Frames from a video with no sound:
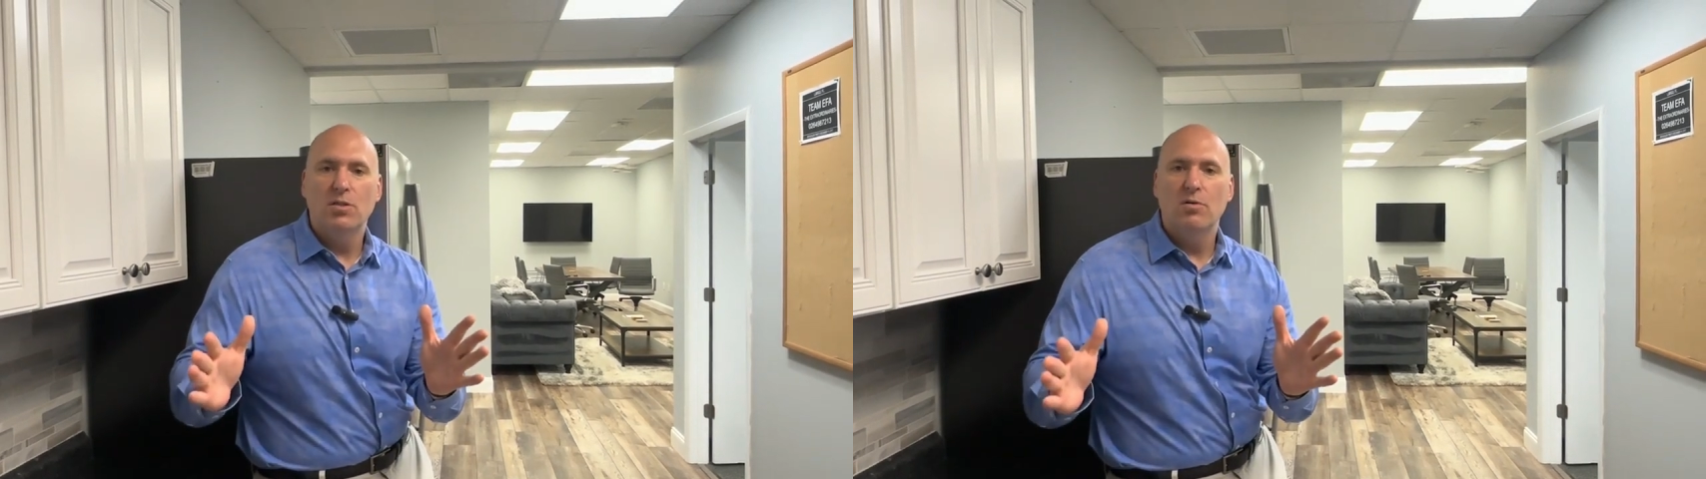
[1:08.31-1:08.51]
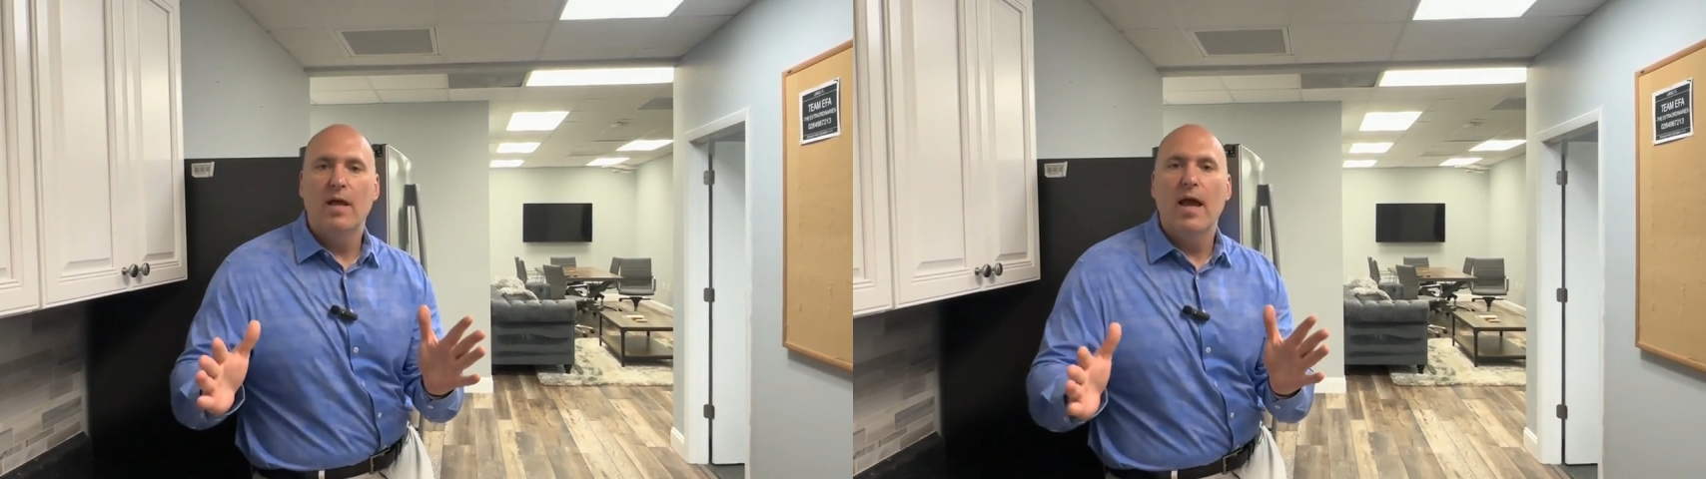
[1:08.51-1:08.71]

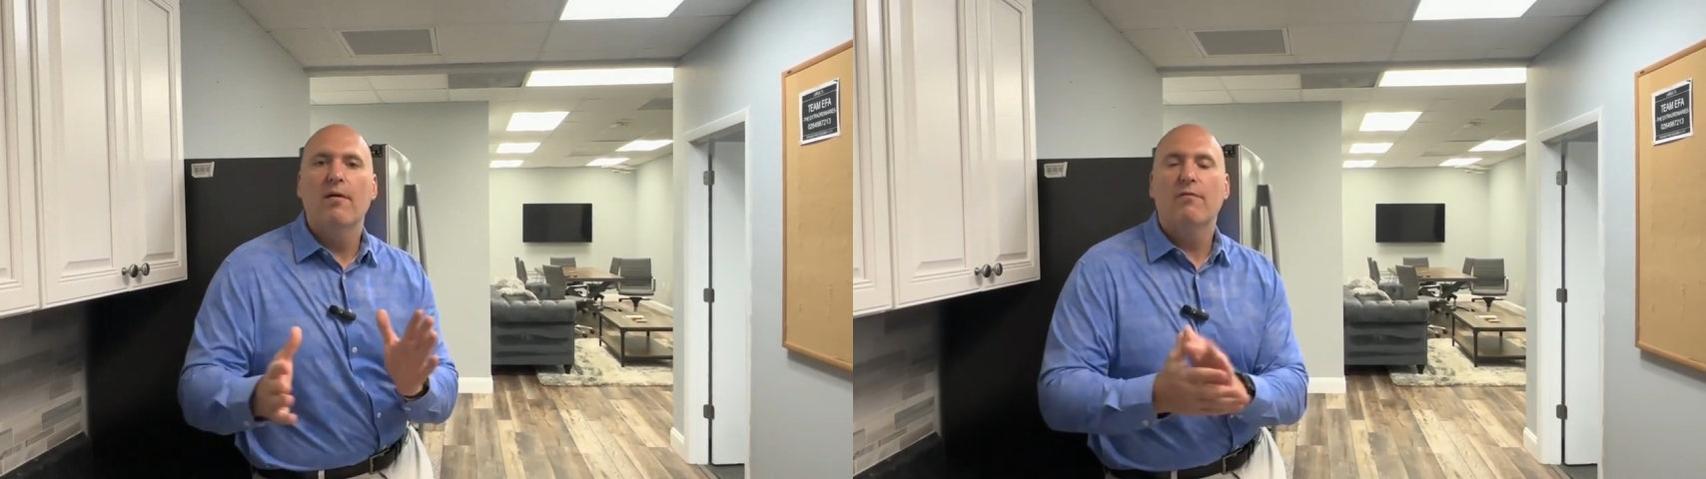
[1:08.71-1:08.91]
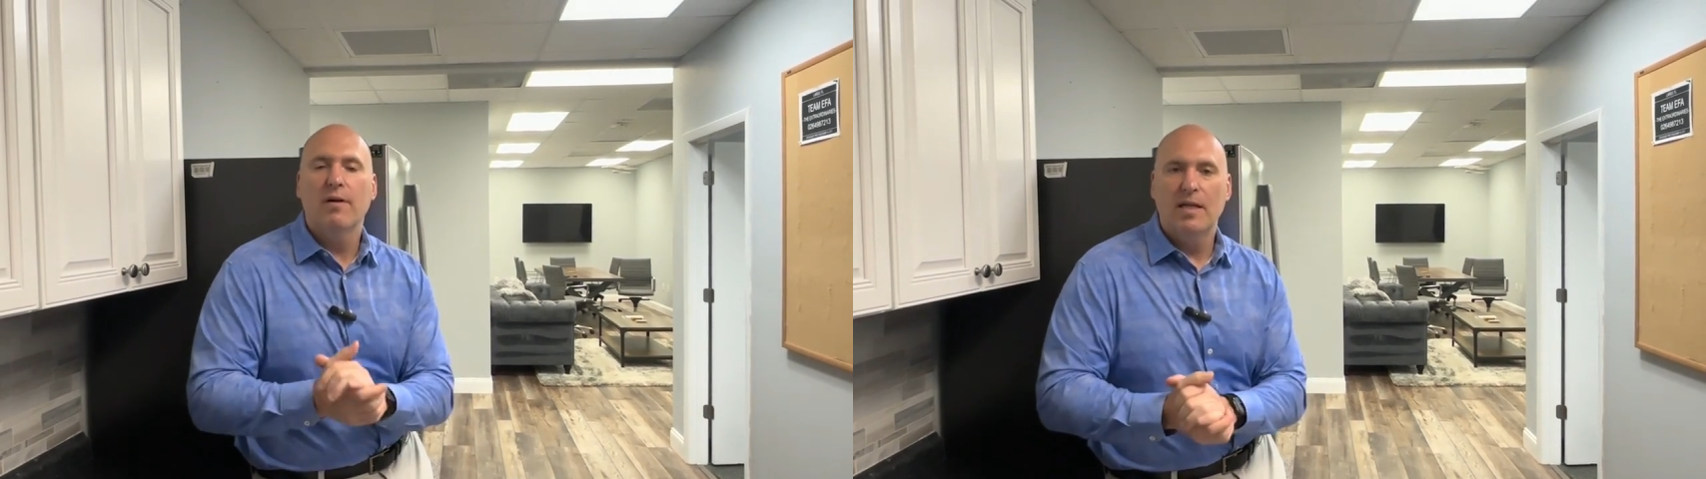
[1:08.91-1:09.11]
you to
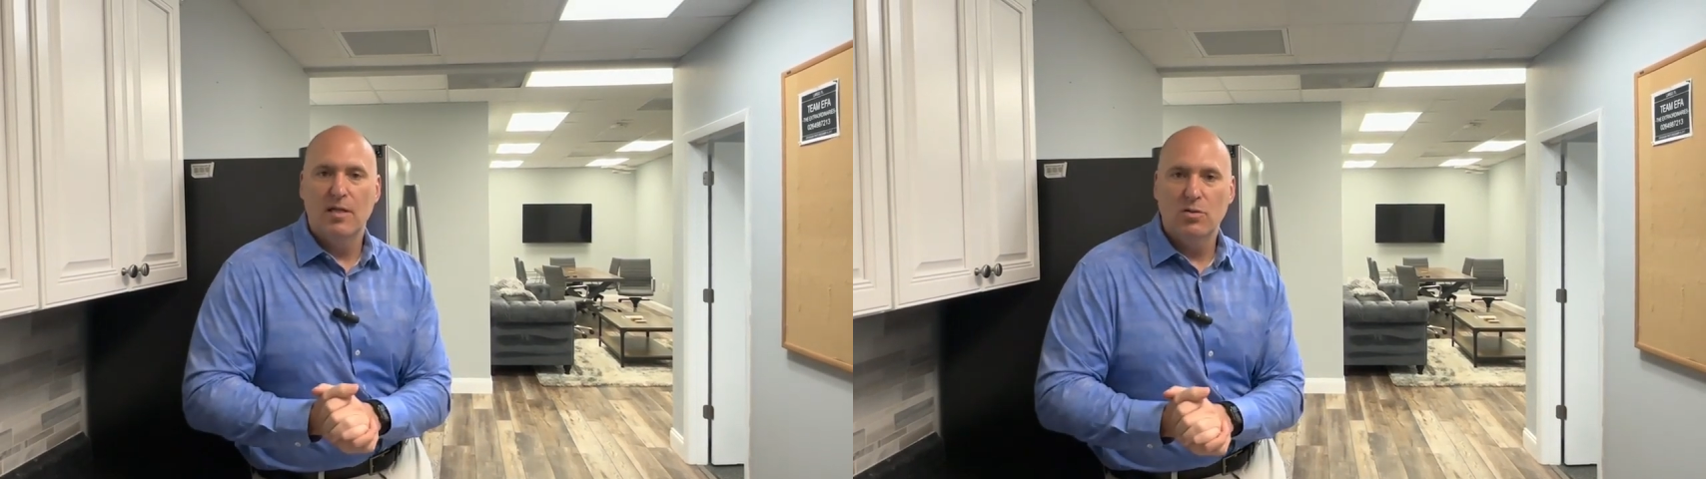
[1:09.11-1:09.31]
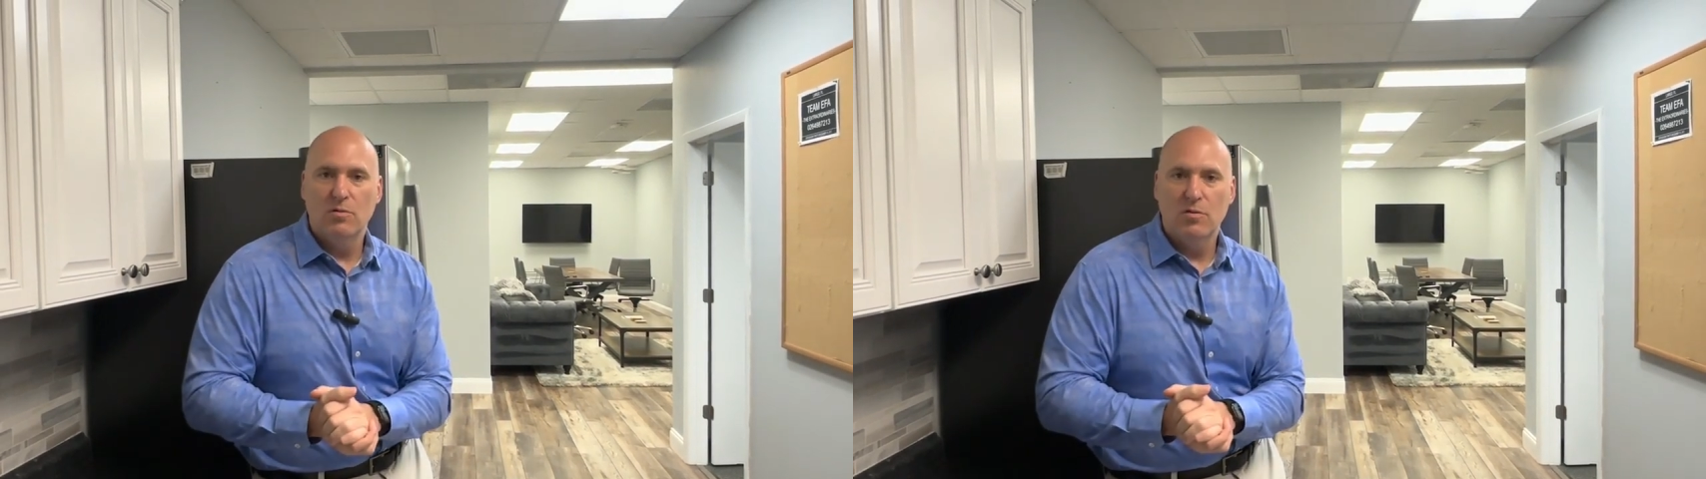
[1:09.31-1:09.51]
have
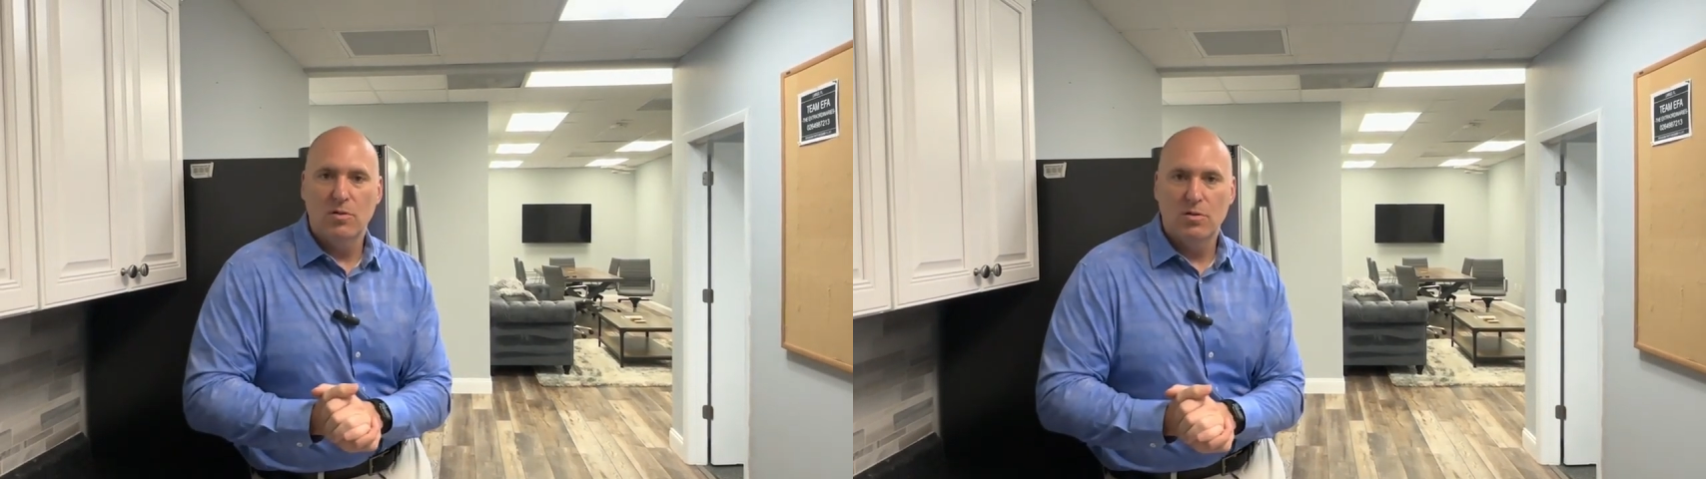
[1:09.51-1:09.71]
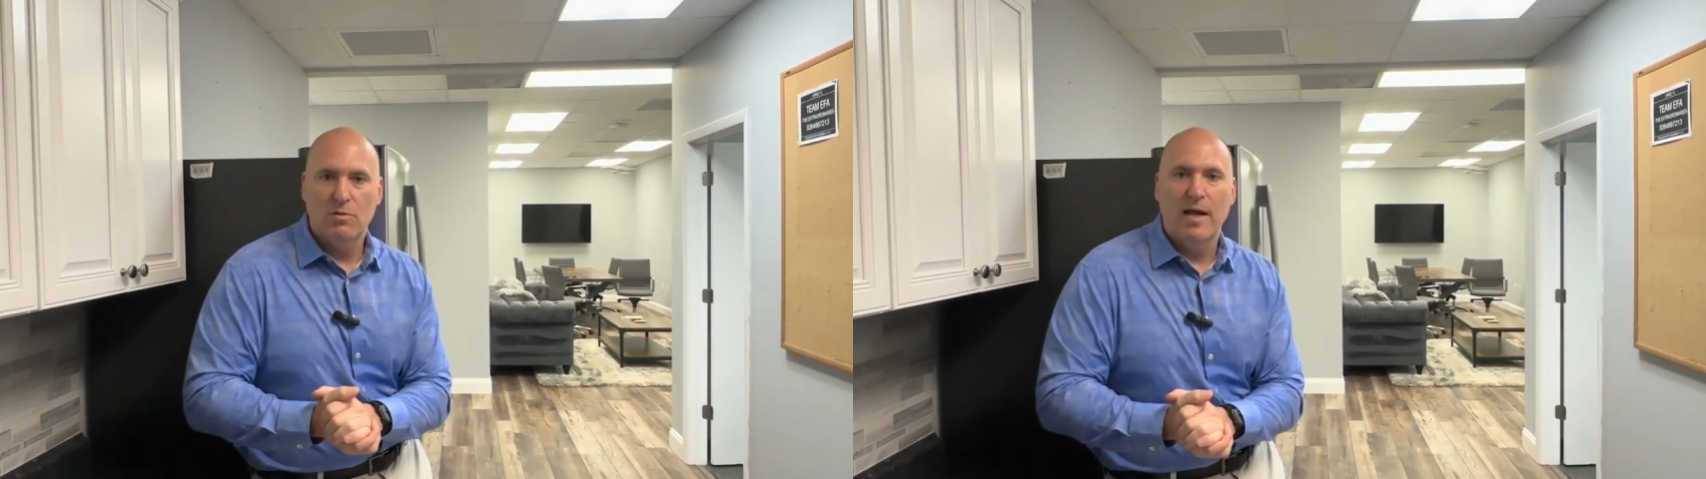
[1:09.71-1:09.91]
financial
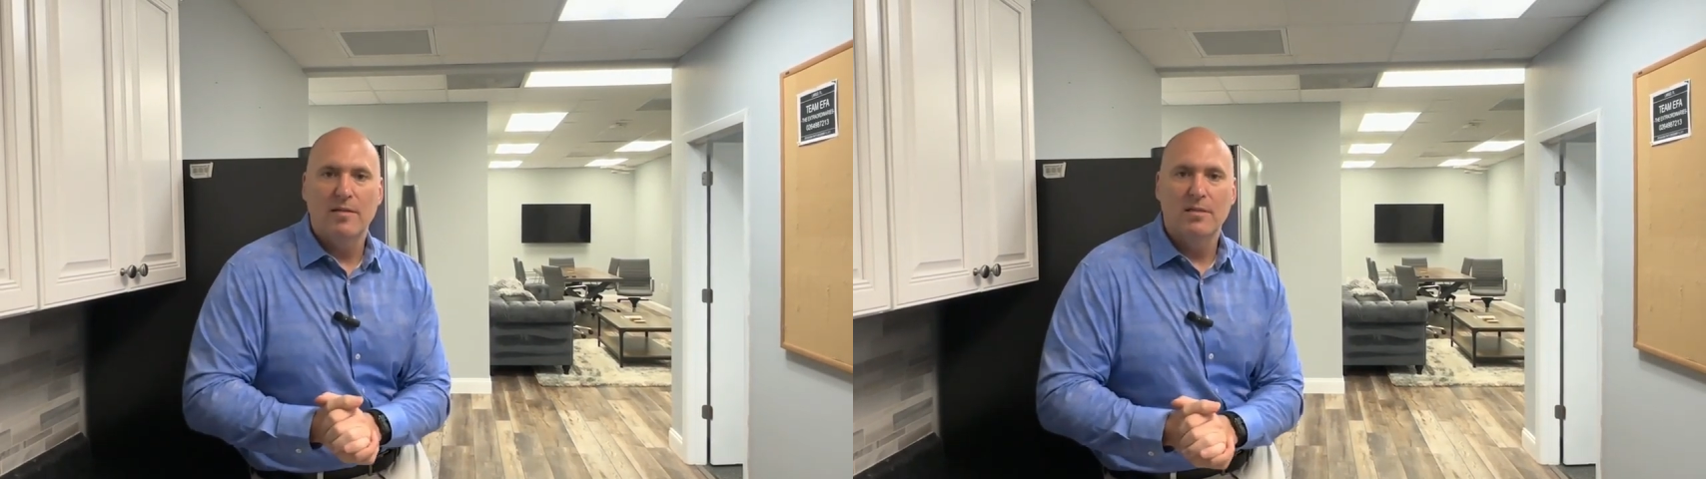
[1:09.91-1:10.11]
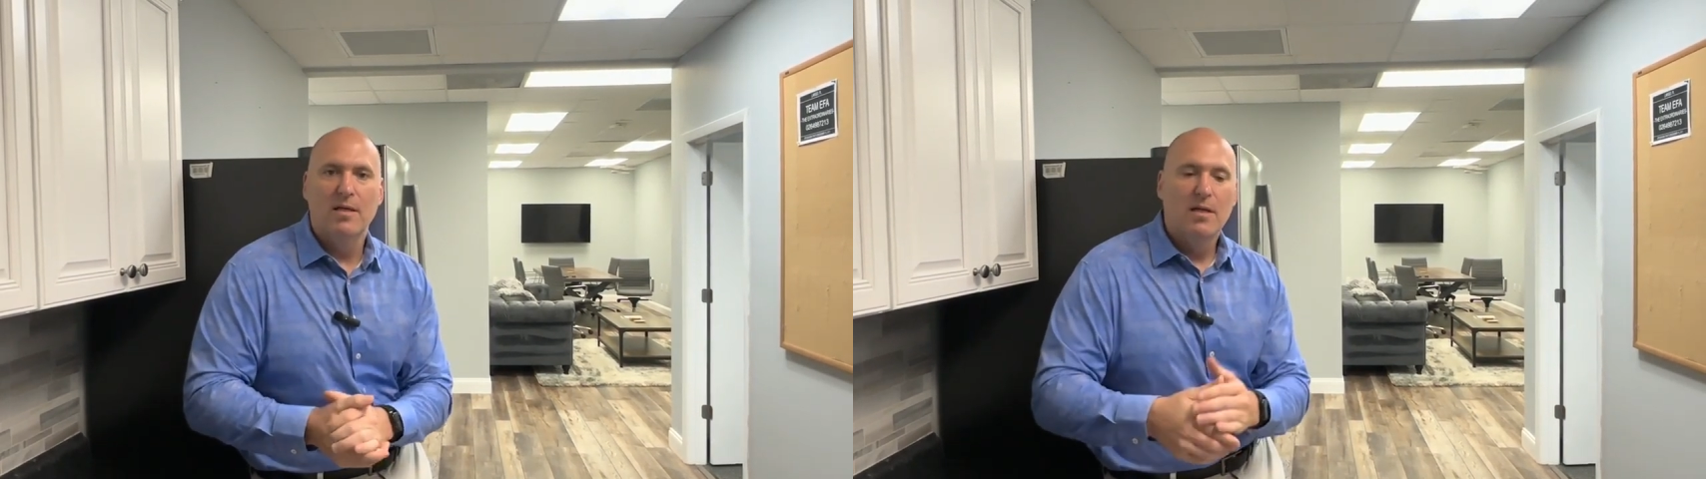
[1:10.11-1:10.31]
distress.